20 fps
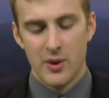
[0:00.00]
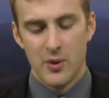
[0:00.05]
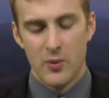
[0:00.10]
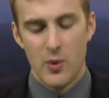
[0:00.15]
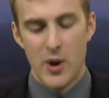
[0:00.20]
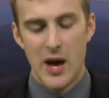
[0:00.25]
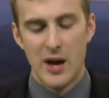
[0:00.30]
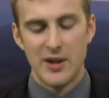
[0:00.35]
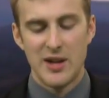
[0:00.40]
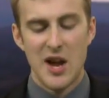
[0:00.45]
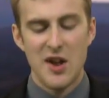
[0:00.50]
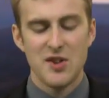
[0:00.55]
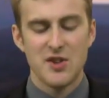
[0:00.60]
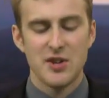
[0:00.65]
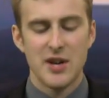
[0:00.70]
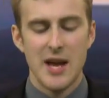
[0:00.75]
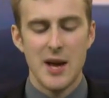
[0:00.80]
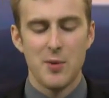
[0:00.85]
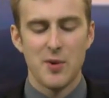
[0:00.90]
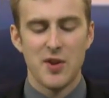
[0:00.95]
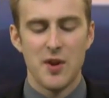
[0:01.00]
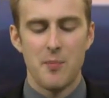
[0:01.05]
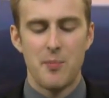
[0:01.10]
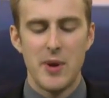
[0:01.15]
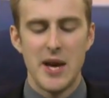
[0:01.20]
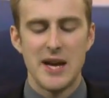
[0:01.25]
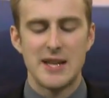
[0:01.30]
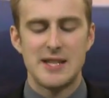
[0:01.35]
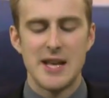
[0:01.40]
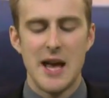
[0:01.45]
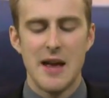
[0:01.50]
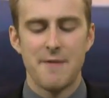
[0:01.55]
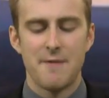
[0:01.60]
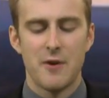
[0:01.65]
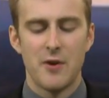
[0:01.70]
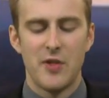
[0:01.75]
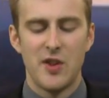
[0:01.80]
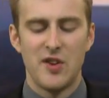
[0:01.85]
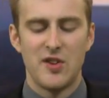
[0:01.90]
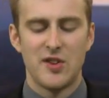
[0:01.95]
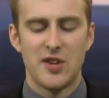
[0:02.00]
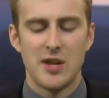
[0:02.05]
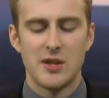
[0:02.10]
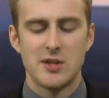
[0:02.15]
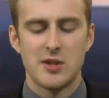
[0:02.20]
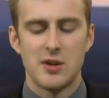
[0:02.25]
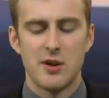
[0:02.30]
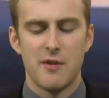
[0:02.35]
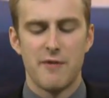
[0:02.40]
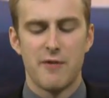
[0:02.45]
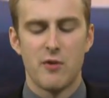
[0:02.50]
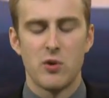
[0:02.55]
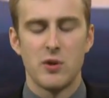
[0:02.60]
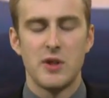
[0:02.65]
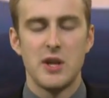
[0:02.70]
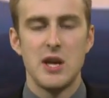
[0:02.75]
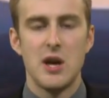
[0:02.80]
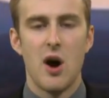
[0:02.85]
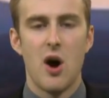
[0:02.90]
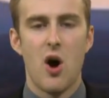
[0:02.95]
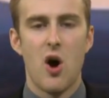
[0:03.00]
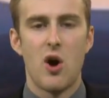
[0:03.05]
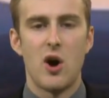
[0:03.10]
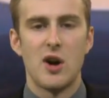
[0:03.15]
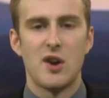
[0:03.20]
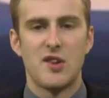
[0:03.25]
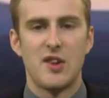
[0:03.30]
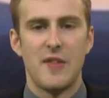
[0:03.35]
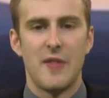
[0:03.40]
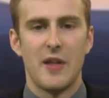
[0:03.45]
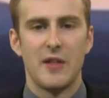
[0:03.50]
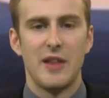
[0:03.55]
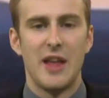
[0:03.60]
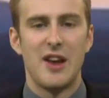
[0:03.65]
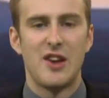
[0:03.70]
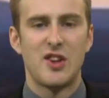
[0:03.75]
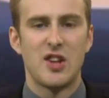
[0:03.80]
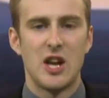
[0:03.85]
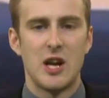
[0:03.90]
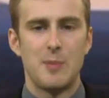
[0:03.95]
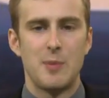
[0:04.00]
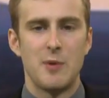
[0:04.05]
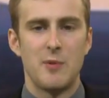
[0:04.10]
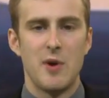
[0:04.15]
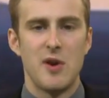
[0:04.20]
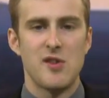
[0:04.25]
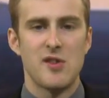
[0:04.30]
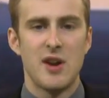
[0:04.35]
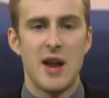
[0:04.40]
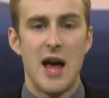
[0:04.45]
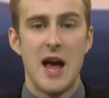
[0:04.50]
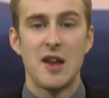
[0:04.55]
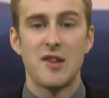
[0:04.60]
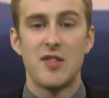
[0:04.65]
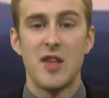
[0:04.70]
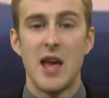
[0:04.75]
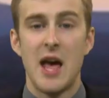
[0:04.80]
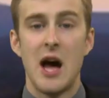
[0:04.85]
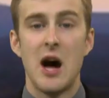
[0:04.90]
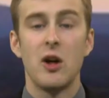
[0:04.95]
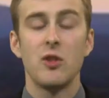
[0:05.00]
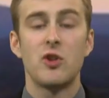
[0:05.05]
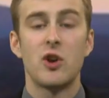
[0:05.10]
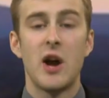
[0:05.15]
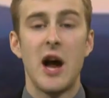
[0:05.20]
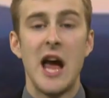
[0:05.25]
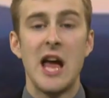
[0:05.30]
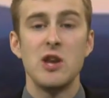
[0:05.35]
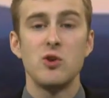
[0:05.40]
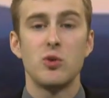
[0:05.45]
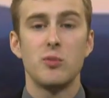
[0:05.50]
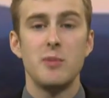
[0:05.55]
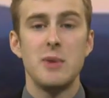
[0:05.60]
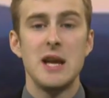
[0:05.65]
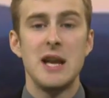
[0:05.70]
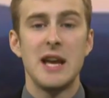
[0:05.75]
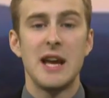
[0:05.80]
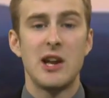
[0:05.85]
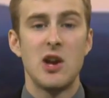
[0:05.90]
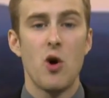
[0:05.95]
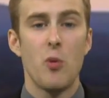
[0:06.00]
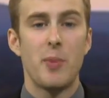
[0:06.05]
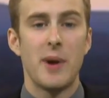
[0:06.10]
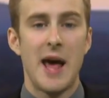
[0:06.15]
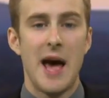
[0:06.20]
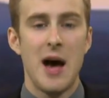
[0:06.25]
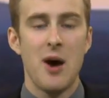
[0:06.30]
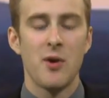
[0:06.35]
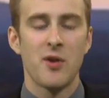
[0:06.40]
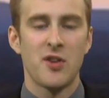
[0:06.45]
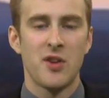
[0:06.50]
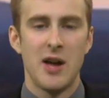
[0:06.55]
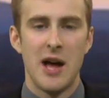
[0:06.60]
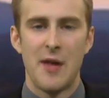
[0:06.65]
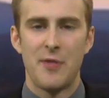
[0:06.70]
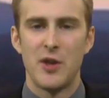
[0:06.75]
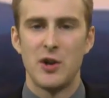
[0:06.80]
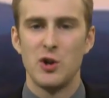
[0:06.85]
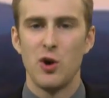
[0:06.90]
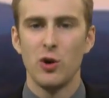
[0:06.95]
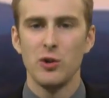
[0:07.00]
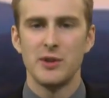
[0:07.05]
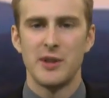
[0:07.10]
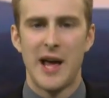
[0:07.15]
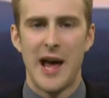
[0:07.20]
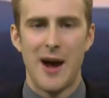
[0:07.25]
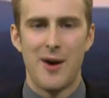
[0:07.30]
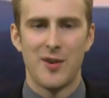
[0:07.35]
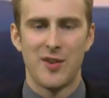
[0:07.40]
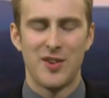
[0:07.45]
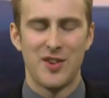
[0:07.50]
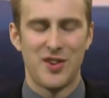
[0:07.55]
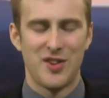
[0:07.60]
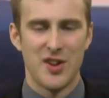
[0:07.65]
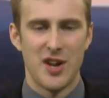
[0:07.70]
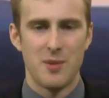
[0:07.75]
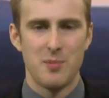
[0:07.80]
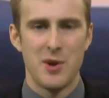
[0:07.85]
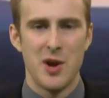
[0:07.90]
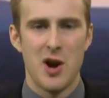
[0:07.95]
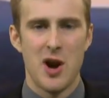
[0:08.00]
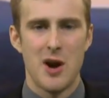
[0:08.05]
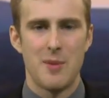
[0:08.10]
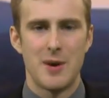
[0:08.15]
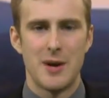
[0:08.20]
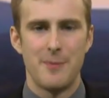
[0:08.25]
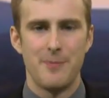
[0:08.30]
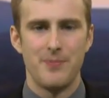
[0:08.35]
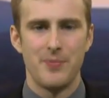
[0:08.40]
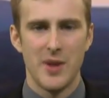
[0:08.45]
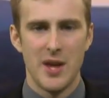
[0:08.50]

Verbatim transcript: Well, yesterday was a big day for the Center for the Arts in the Lake Sunapee region as they held their annual meeting and open house at the Knowlton House in Sunapee Harbor.